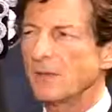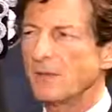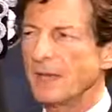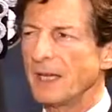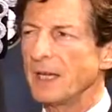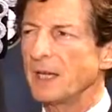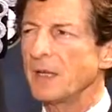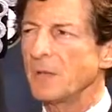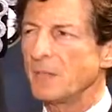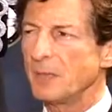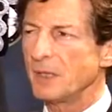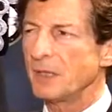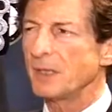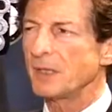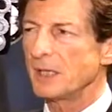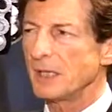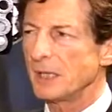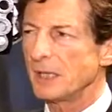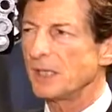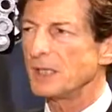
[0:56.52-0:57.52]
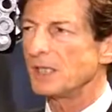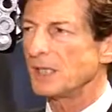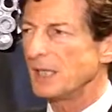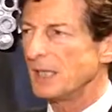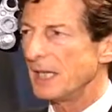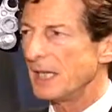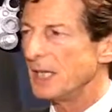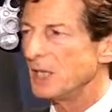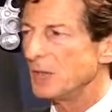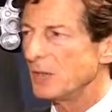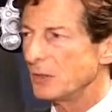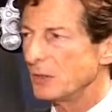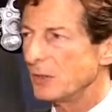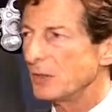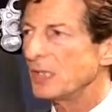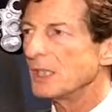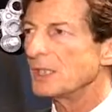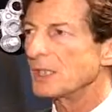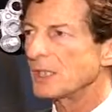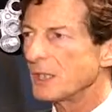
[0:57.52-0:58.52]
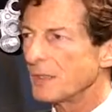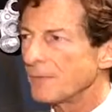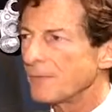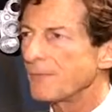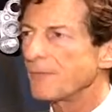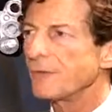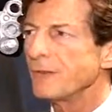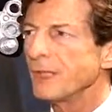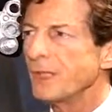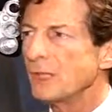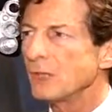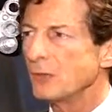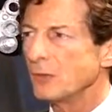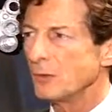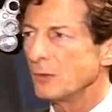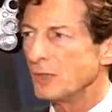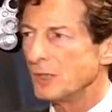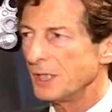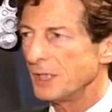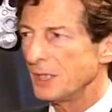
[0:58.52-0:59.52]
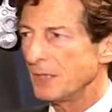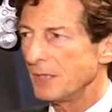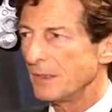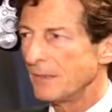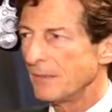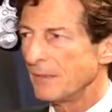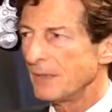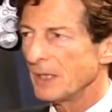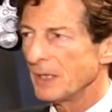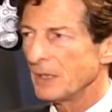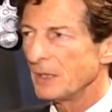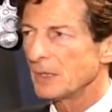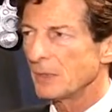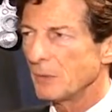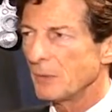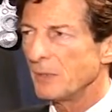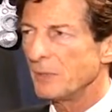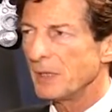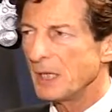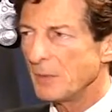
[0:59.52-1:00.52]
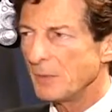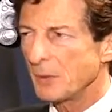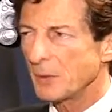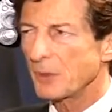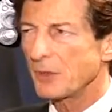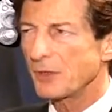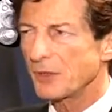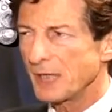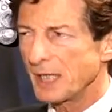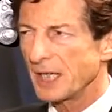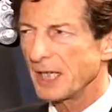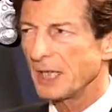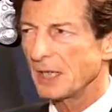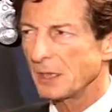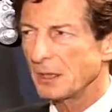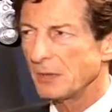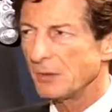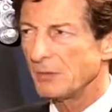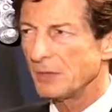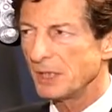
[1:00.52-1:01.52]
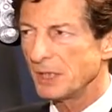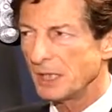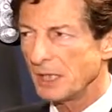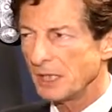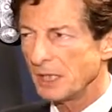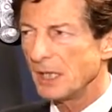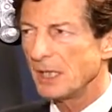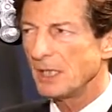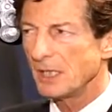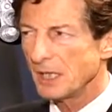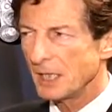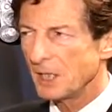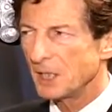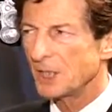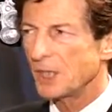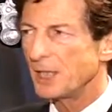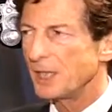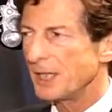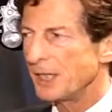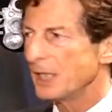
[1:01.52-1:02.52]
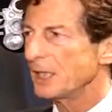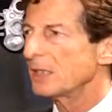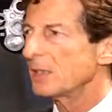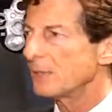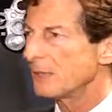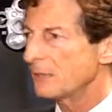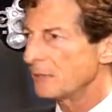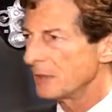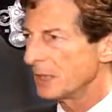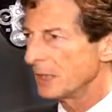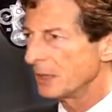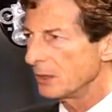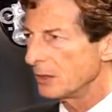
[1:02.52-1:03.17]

availability is in nature, it's the free lutein. So when people are thinking lutein, they should think the free